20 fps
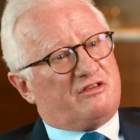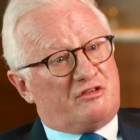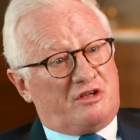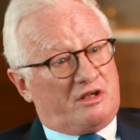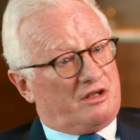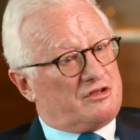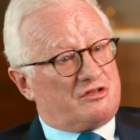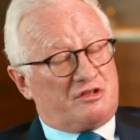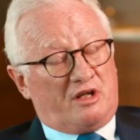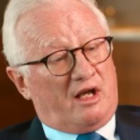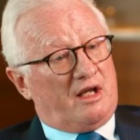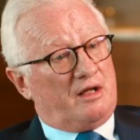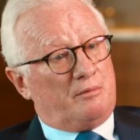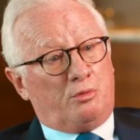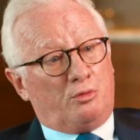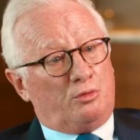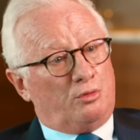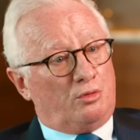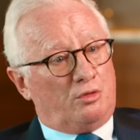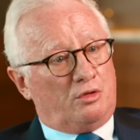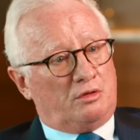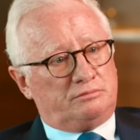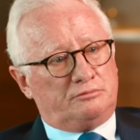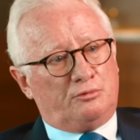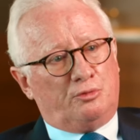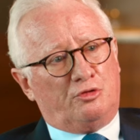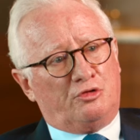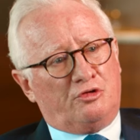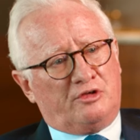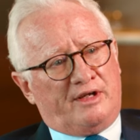the dinner table
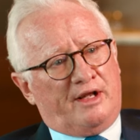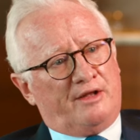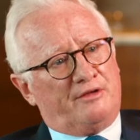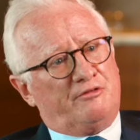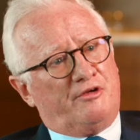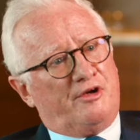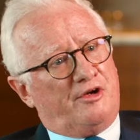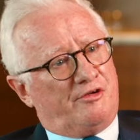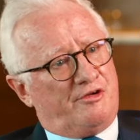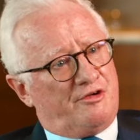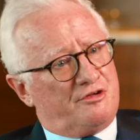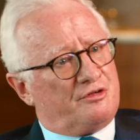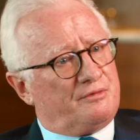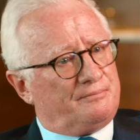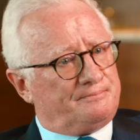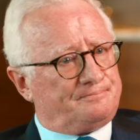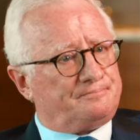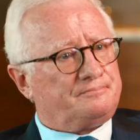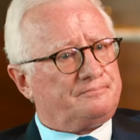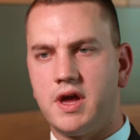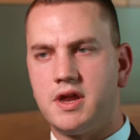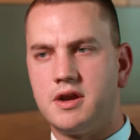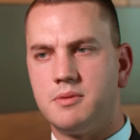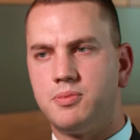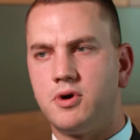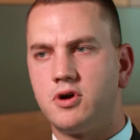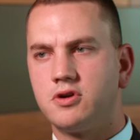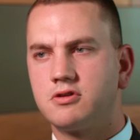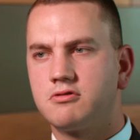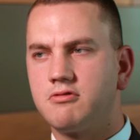or in other areas. And
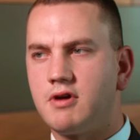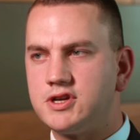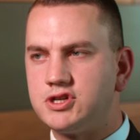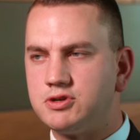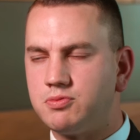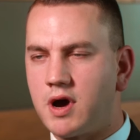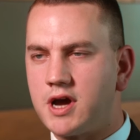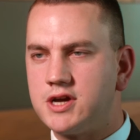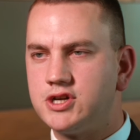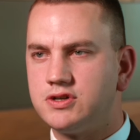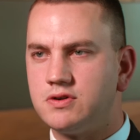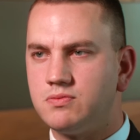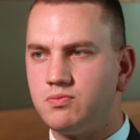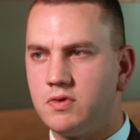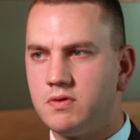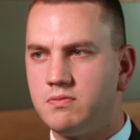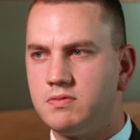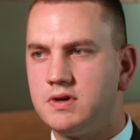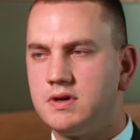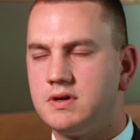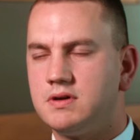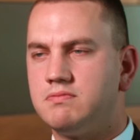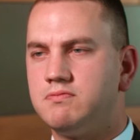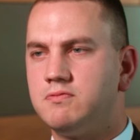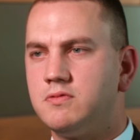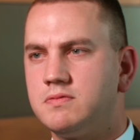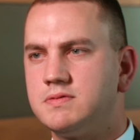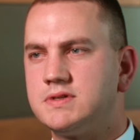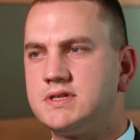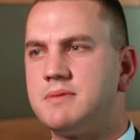upon graduation, what were
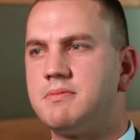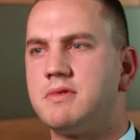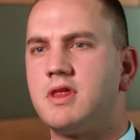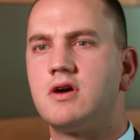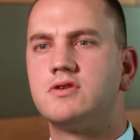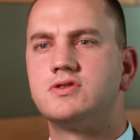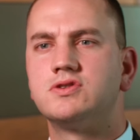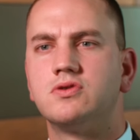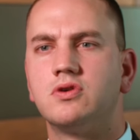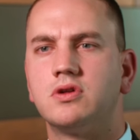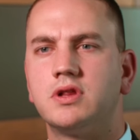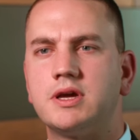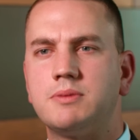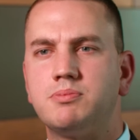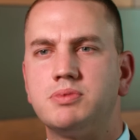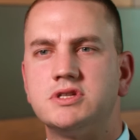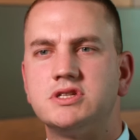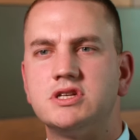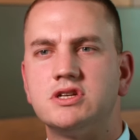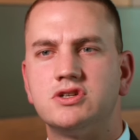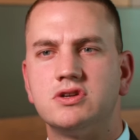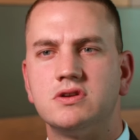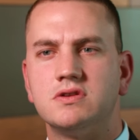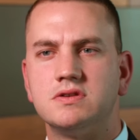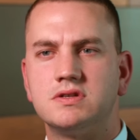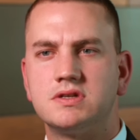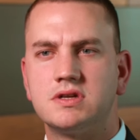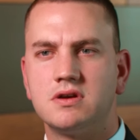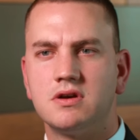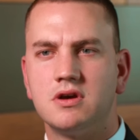some of those early
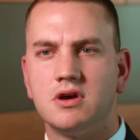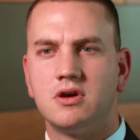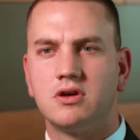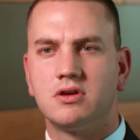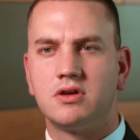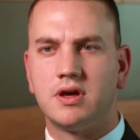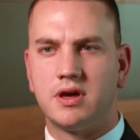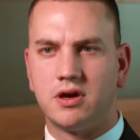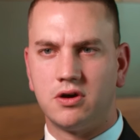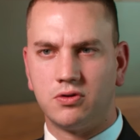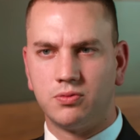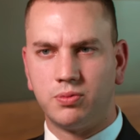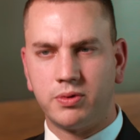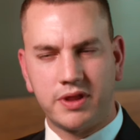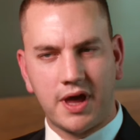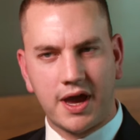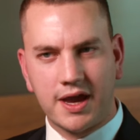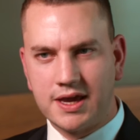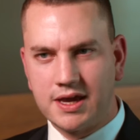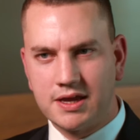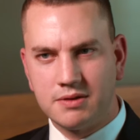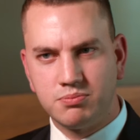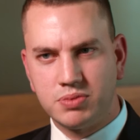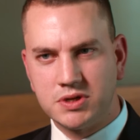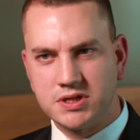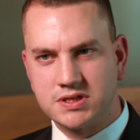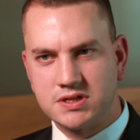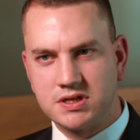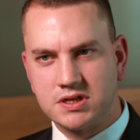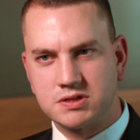positions you held? Were they in
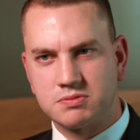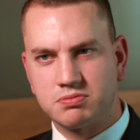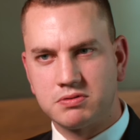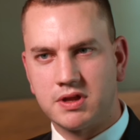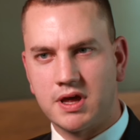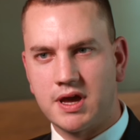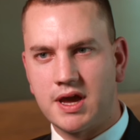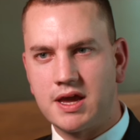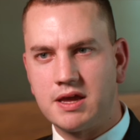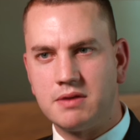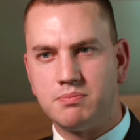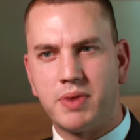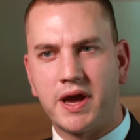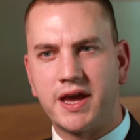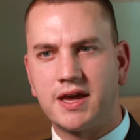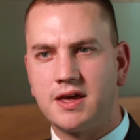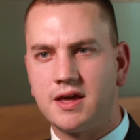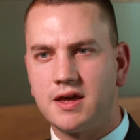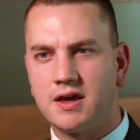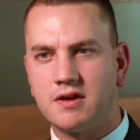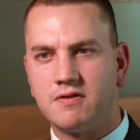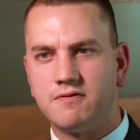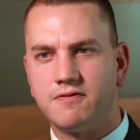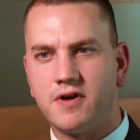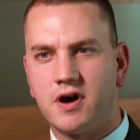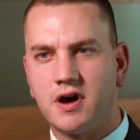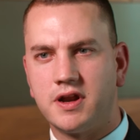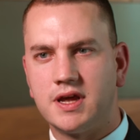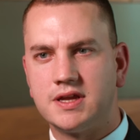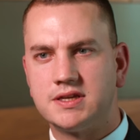business? Were they in banking and
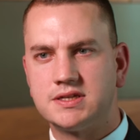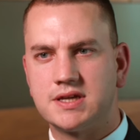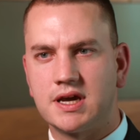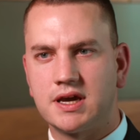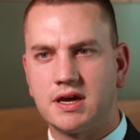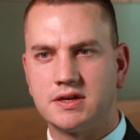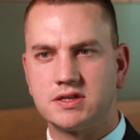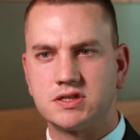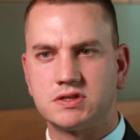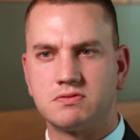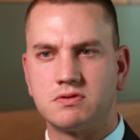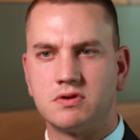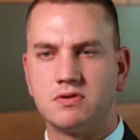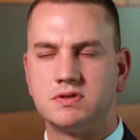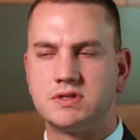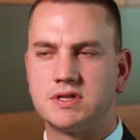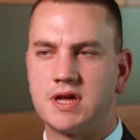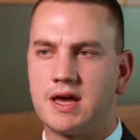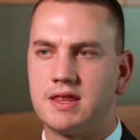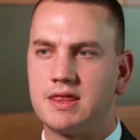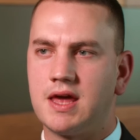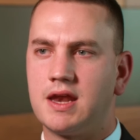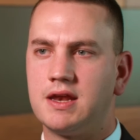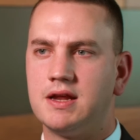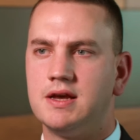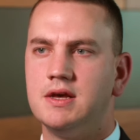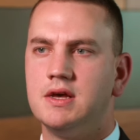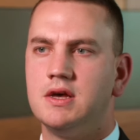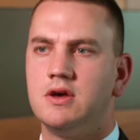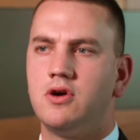finance? Take us through, say, that
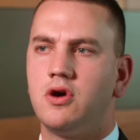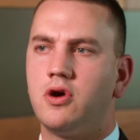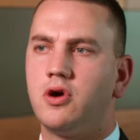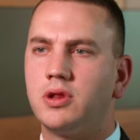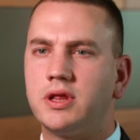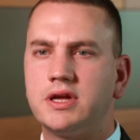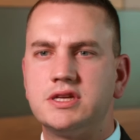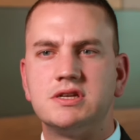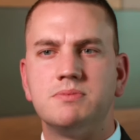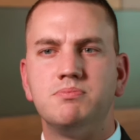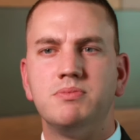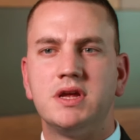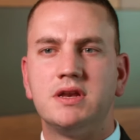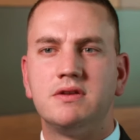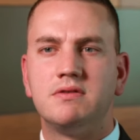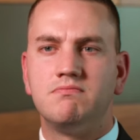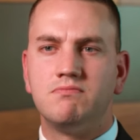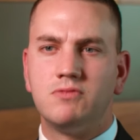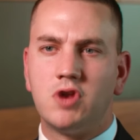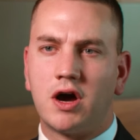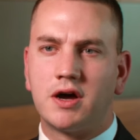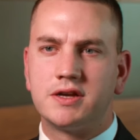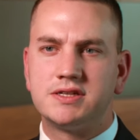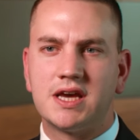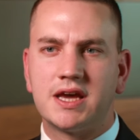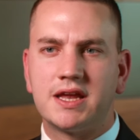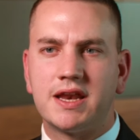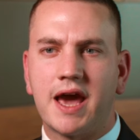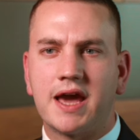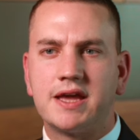early to
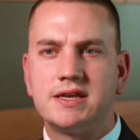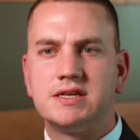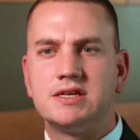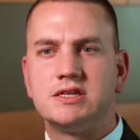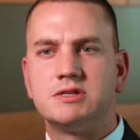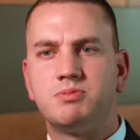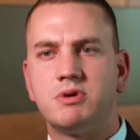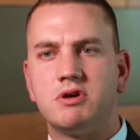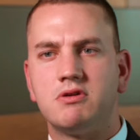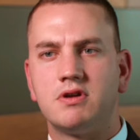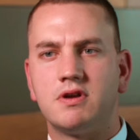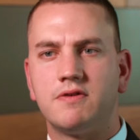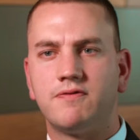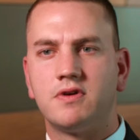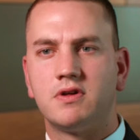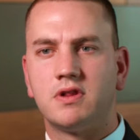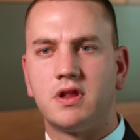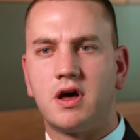mid-1980s period of your